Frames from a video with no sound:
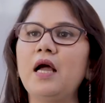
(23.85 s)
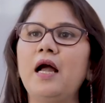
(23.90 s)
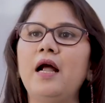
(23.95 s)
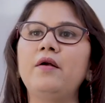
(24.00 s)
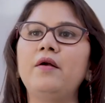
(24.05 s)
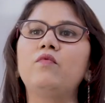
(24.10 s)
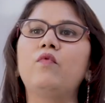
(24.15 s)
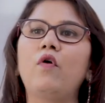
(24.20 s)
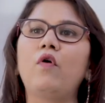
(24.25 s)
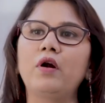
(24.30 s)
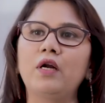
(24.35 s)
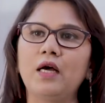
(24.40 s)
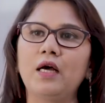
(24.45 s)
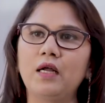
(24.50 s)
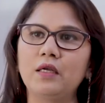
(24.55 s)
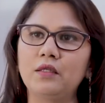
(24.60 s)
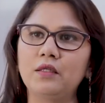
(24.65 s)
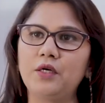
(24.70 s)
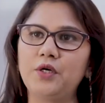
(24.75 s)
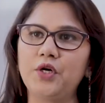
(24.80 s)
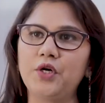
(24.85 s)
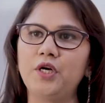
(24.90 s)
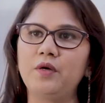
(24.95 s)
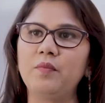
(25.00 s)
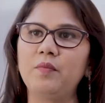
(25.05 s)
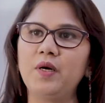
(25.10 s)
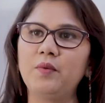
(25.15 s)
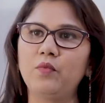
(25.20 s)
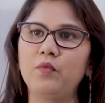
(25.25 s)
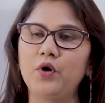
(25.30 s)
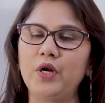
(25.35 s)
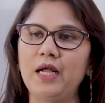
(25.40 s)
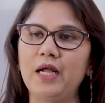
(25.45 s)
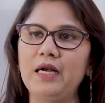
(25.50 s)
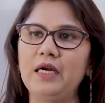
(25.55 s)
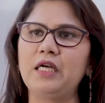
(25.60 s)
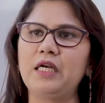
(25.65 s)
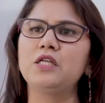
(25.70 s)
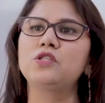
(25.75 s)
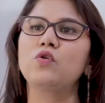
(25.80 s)
and what are the treatment
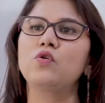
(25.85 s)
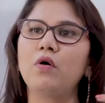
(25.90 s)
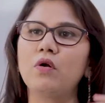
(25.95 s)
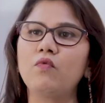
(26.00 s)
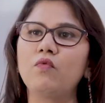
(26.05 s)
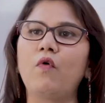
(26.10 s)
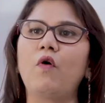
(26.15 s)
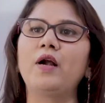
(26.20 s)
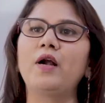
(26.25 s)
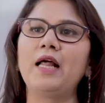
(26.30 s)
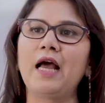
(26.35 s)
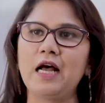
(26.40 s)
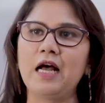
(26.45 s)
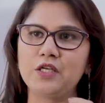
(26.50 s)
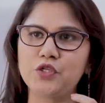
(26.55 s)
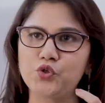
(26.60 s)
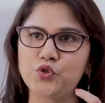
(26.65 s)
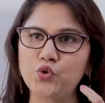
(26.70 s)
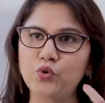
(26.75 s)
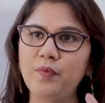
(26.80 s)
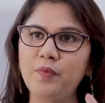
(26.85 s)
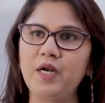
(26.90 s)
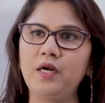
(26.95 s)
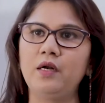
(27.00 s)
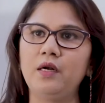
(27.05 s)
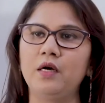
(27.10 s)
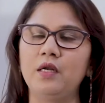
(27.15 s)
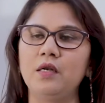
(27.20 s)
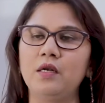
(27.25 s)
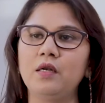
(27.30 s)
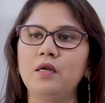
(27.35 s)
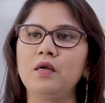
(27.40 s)
modalities or what has to be done